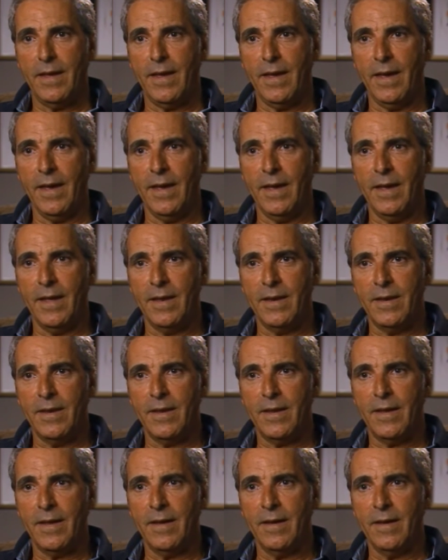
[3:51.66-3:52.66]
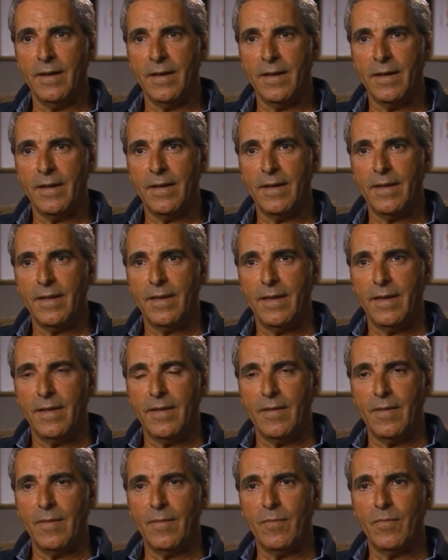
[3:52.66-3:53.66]
And uh,
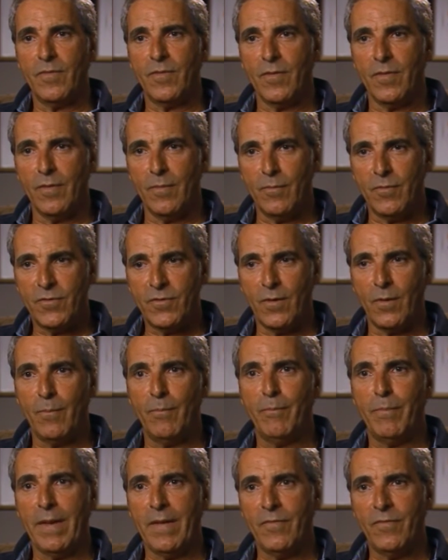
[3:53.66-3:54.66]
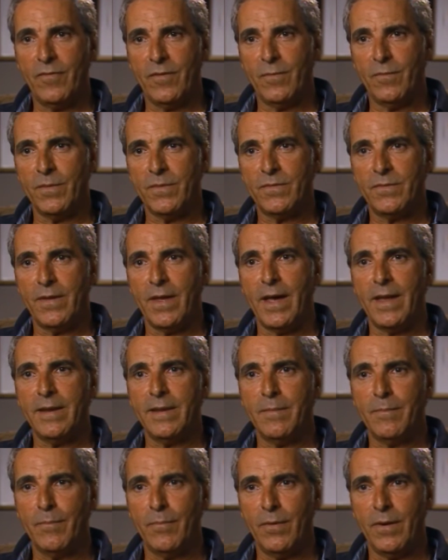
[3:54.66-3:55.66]
so the show Benson was not
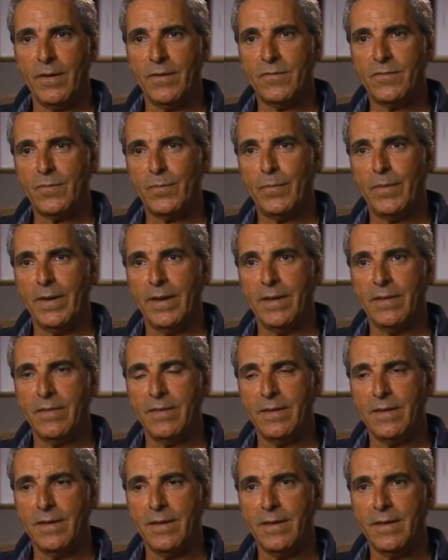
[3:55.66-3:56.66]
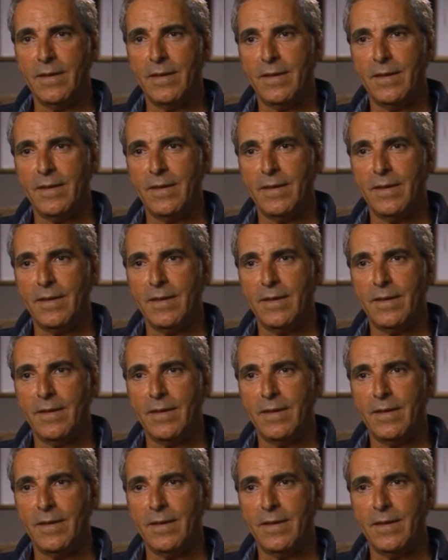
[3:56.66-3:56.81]
embraced by the,